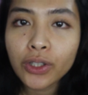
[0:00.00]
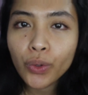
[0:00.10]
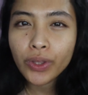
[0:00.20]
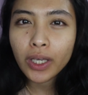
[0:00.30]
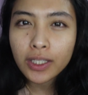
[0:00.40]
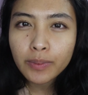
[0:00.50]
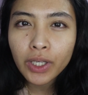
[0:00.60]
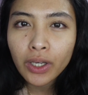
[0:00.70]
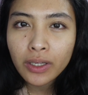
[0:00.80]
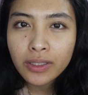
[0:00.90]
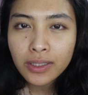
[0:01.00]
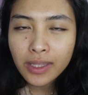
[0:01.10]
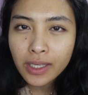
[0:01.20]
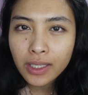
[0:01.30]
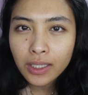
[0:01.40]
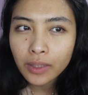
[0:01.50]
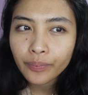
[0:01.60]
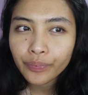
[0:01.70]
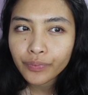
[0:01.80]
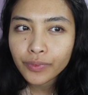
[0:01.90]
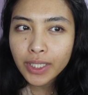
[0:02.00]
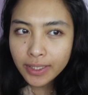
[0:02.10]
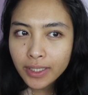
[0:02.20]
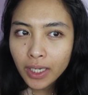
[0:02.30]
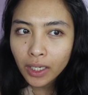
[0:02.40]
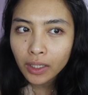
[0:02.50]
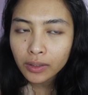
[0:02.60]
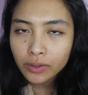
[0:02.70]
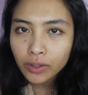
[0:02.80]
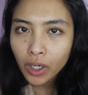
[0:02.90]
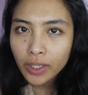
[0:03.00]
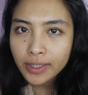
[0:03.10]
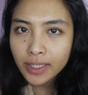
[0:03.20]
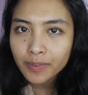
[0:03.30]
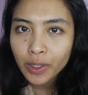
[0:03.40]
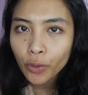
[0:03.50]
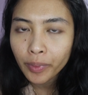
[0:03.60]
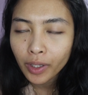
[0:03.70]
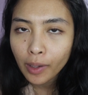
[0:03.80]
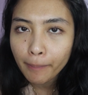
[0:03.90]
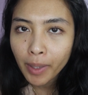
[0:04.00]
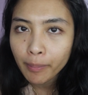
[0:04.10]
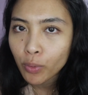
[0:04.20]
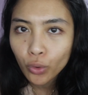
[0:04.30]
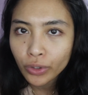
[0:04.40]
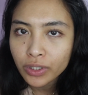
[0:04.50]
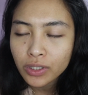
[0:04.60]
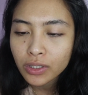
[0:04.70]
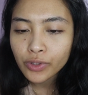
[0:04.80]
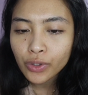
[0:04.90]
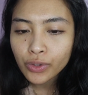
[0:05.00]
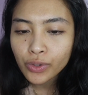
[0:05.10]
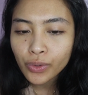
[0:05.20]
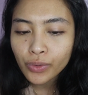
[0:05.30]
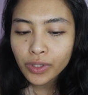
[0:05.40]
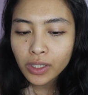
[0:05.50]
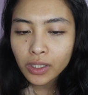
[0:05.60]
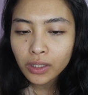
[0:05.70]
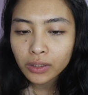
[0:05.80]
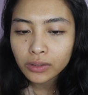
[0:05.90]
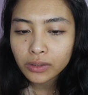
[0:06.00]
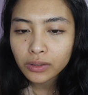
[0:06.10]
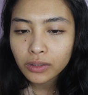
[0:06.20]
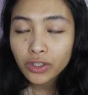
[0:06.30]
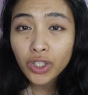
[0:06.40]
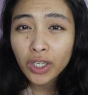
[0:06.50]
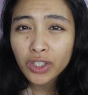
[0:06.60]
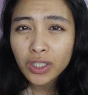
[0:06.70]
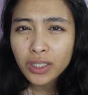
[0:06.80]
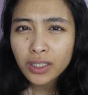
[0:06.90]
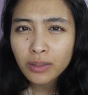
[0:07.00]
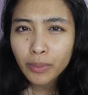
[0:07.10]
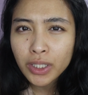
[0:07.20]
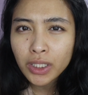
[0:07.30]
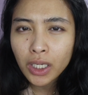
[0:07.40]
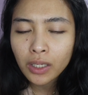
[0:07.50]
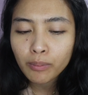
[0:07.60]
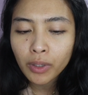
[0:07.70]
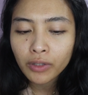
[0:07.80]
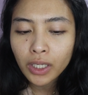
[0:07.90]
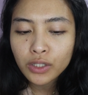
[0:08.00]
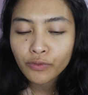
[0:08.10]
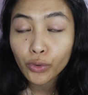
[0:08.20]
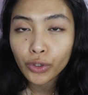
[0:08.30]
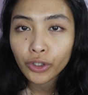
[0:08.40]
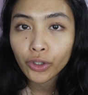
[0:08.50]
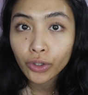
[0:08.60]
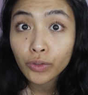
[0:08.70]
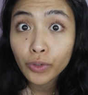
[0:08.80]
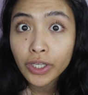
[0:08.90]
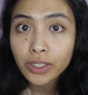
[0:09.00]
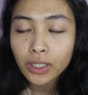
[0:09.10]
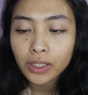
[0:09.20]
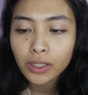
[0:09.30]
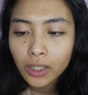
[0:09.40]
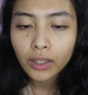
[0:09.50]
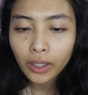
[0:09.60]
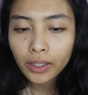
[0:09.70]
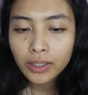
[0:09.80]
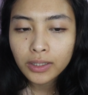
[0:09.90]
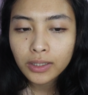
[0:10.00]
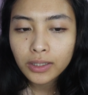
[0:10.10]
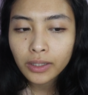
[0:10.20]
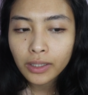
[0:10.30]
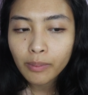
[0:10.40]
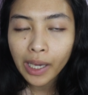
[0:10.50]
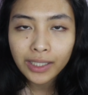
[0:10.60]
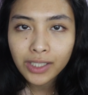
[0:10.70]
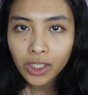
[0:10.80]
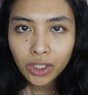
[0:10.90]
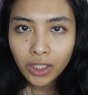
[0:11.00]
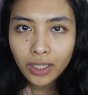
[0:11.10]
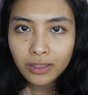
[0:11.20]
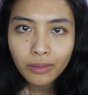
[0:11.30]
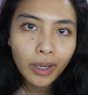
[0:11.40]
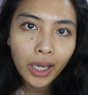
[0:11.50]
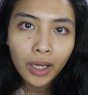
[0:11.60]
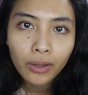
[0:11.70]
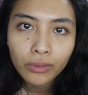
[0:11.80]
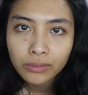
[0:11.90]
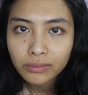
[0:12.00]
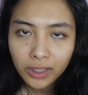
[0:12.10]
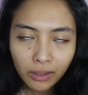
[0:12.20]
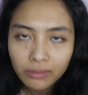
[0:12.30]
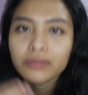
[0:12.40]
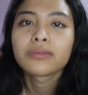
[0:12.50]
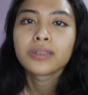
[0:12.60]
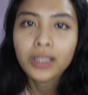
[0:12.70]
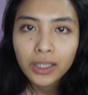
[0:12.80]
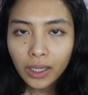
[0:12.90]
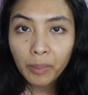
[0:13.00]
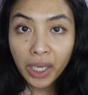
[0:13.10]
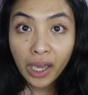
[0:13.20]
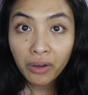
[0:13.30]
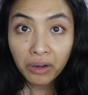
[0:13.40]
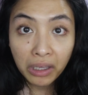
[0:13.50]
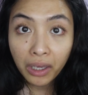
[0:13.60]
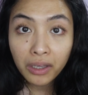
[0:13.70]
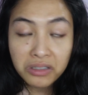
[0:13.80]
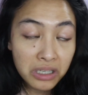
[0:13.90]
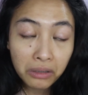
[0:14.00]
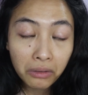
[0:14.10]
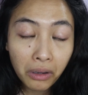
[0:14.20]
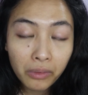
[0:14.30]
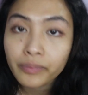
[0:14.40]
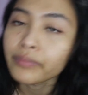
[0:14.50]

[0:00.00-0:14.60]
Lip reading: I do think it's because the TCA Cross has been opening up my pores due to the changes in my skin, but it's for a good reason, because the bacteria is somehow, you know, coming out, I guess. I don't know.